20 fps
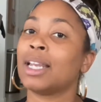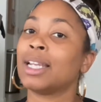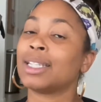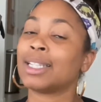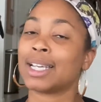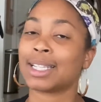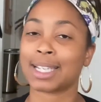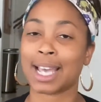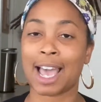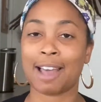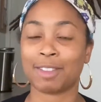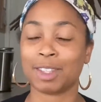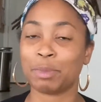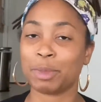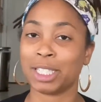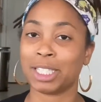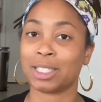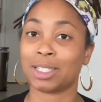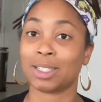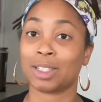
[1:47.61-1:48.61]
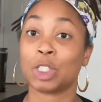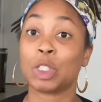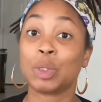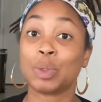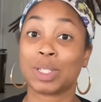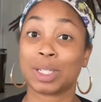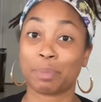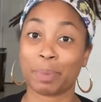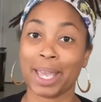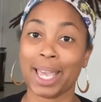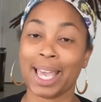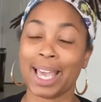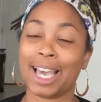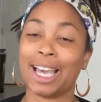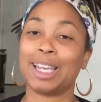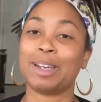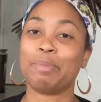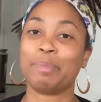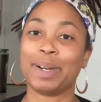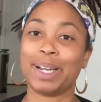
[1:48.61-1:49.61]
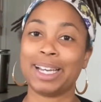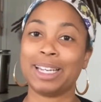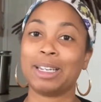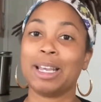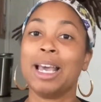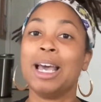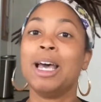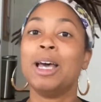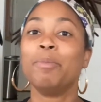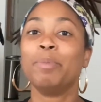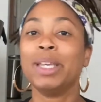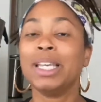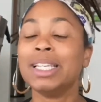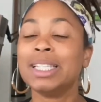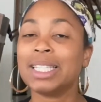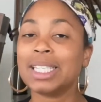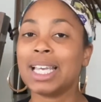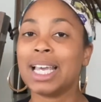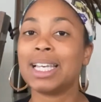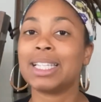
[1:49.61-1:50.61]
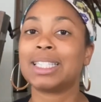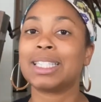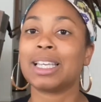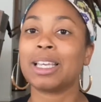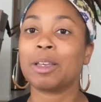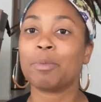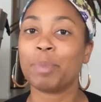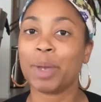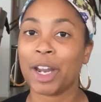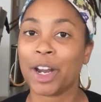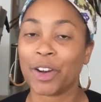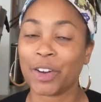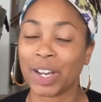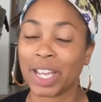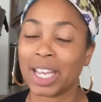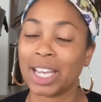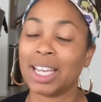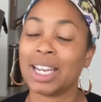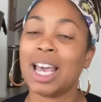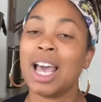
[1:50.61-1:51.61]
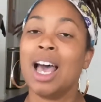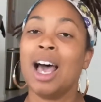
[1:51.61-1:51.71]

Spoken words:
It doesn't have to be to Japan, but PCSing period.